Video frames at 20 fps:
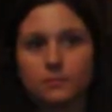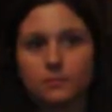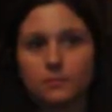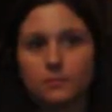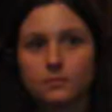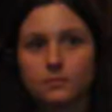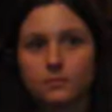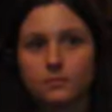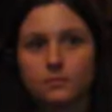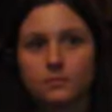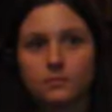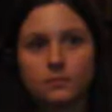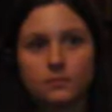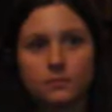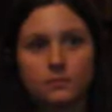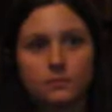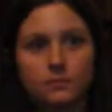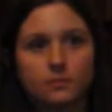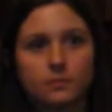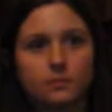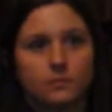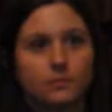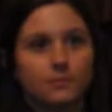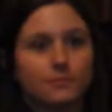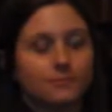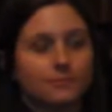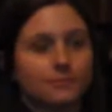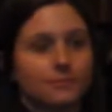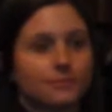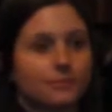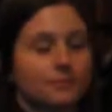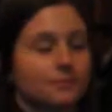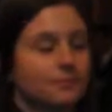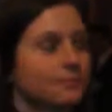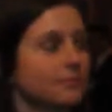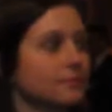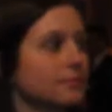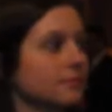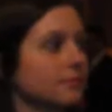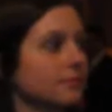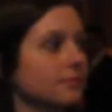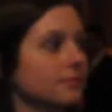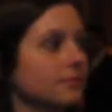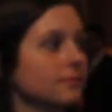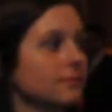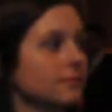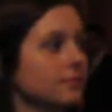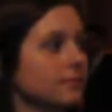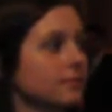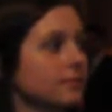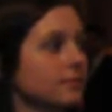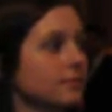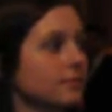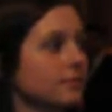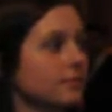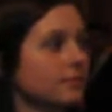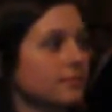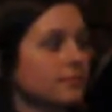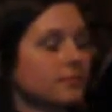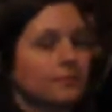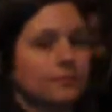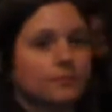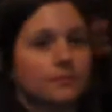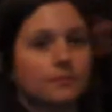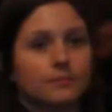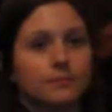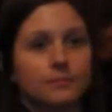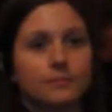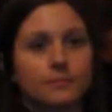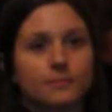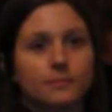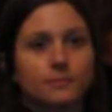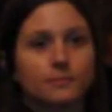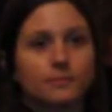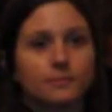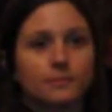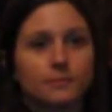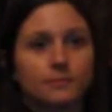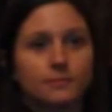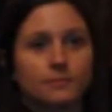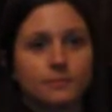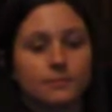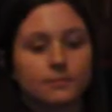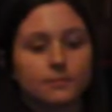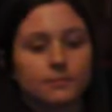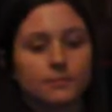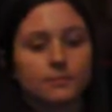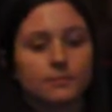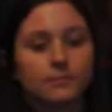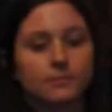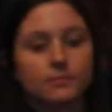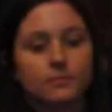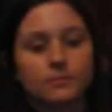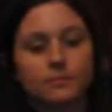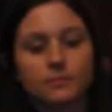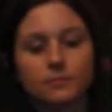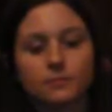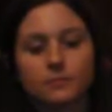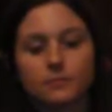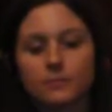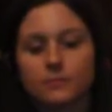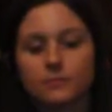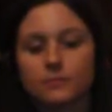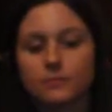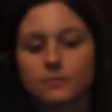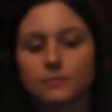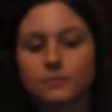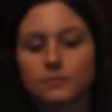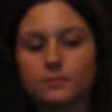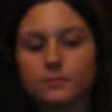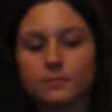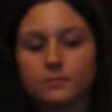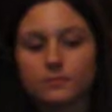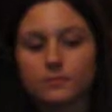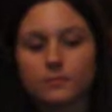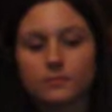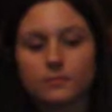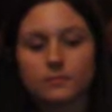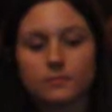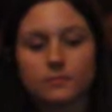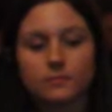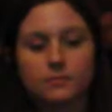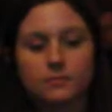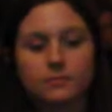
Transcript: (not speaking)